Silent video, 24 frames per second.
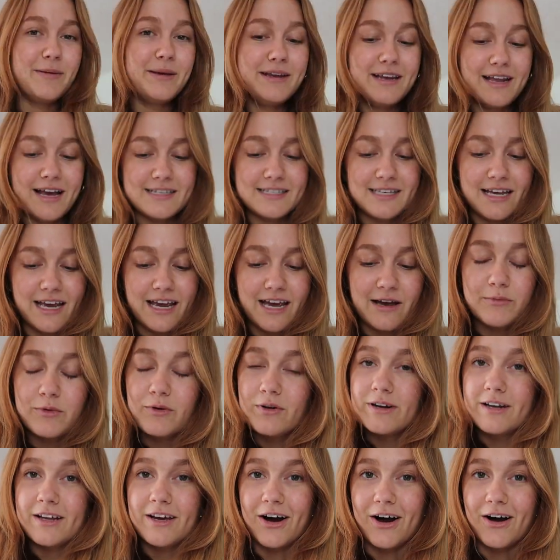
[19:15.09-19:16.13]
I mean, yes, I am
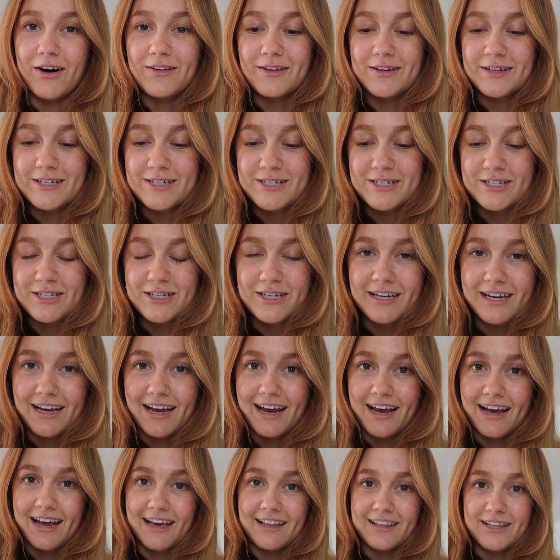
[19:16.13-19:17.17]
going to college
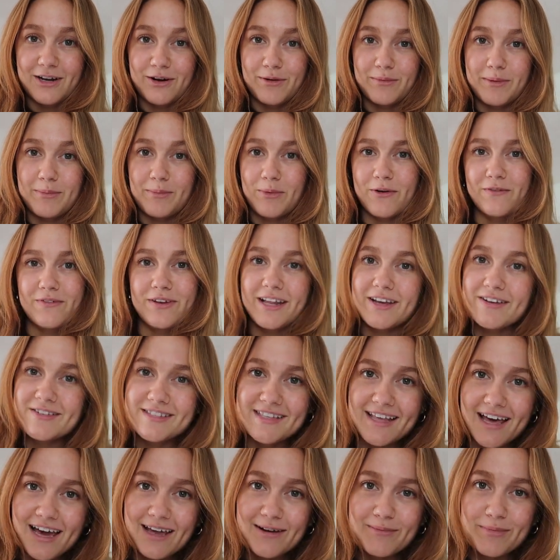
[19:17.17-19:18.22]
and there will be more
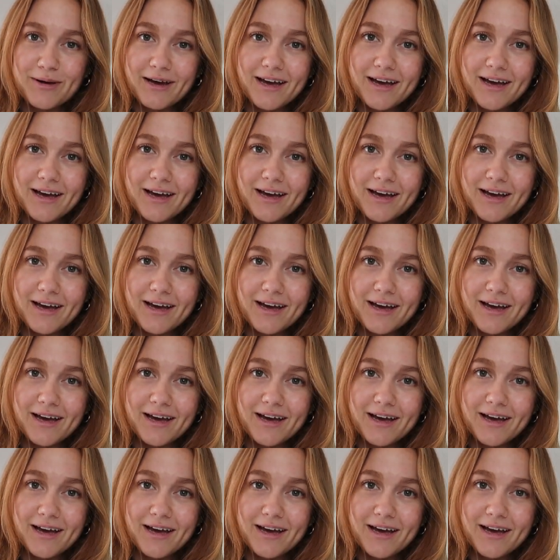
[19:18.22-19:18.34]
videos then,